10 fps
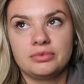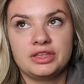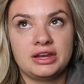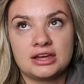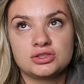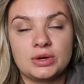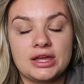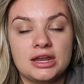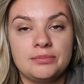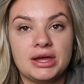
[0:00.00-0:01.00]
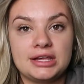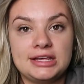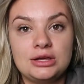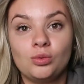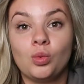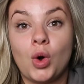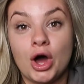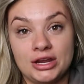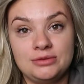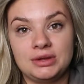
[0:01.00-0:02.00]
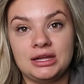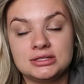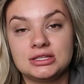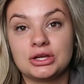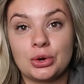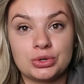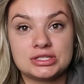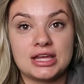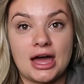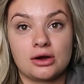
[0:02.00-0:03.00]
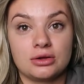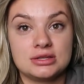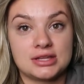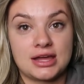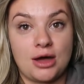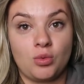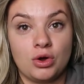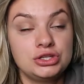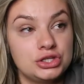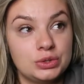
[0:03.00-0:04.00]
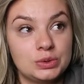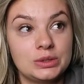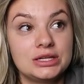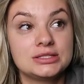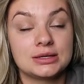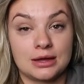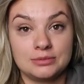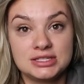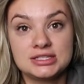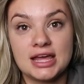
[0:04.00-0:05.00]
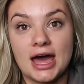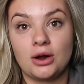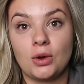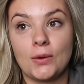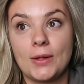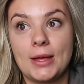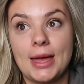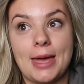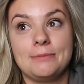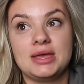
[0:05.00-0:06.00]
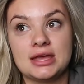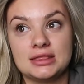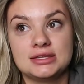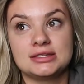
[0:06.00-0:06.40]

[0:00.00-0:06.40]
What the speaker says: the next weekend, but he wanted me to go to Seattle. He's like, I want you to come to Seattle and be in the